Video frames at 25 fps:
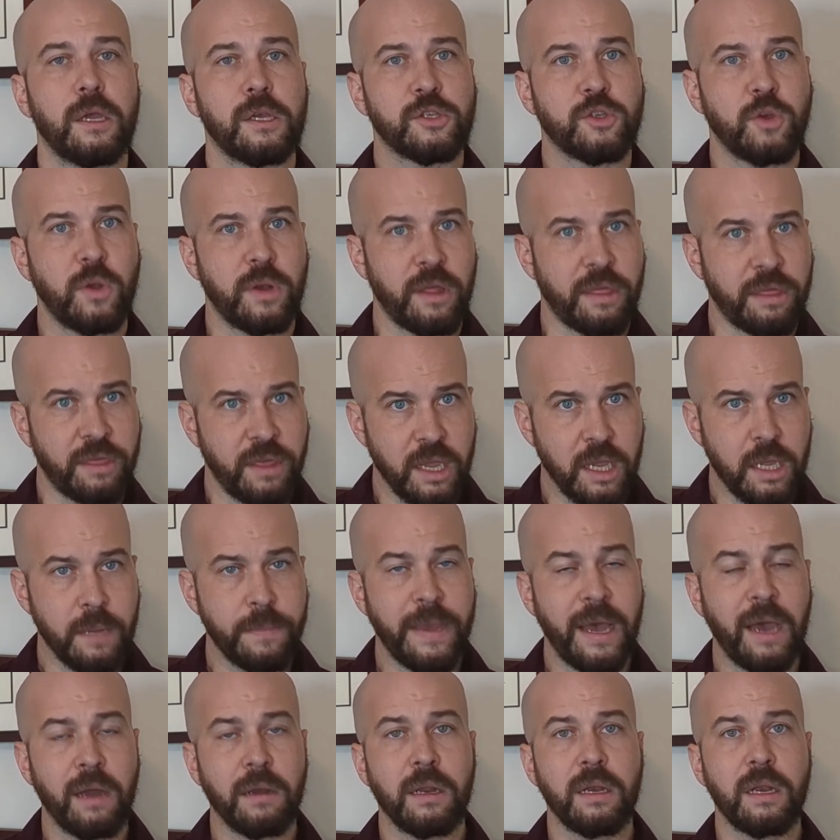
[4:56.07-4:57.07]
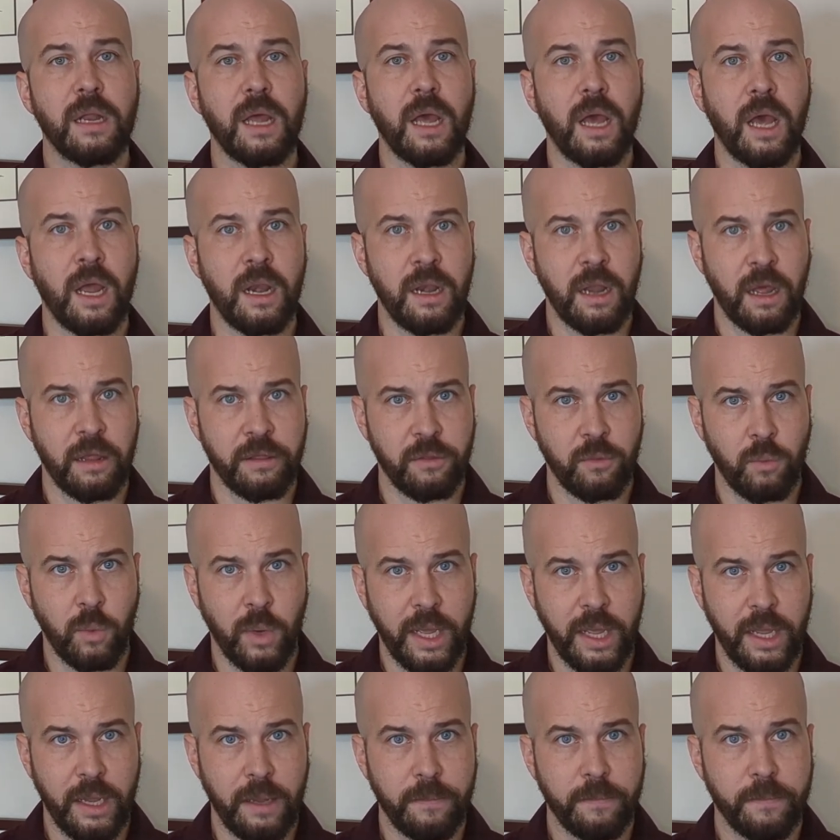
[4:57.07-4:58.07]
So to think about it another
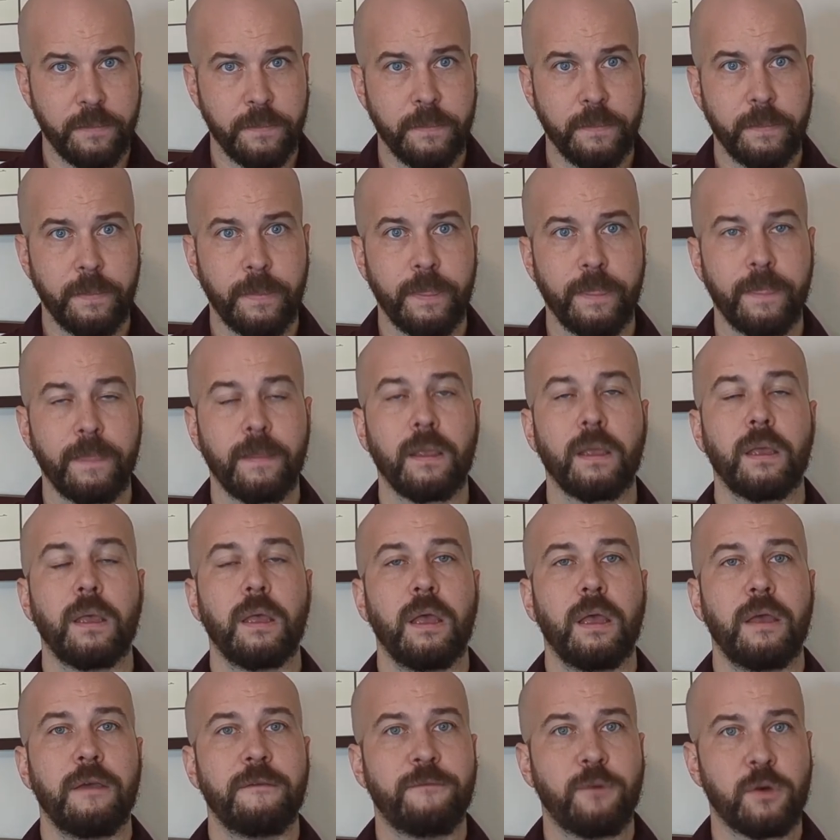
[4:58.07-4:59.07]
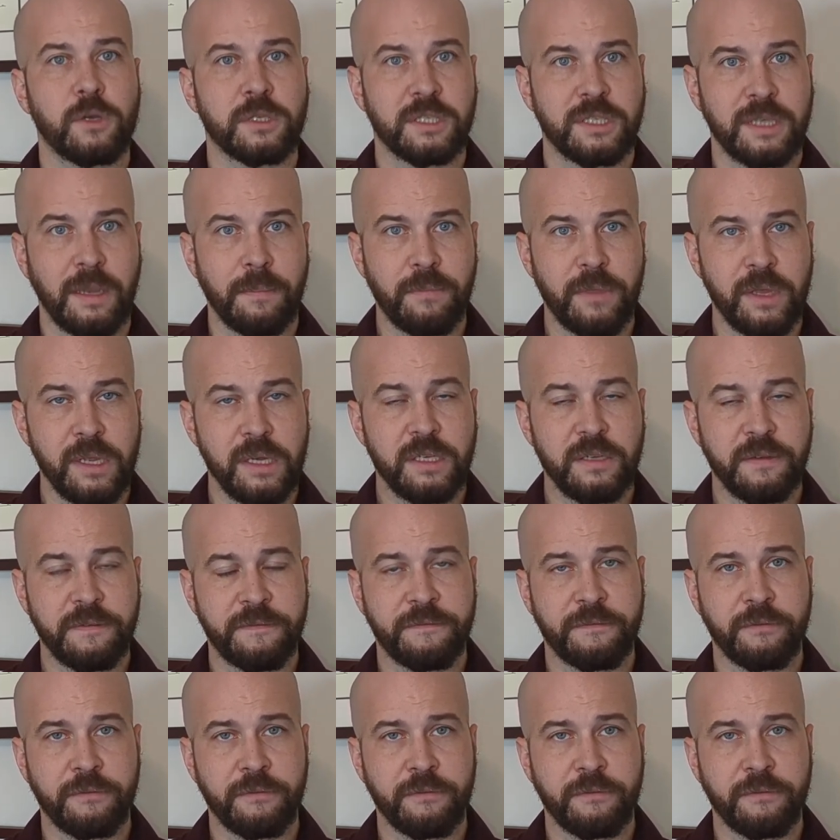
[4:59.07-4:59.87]
way, for something to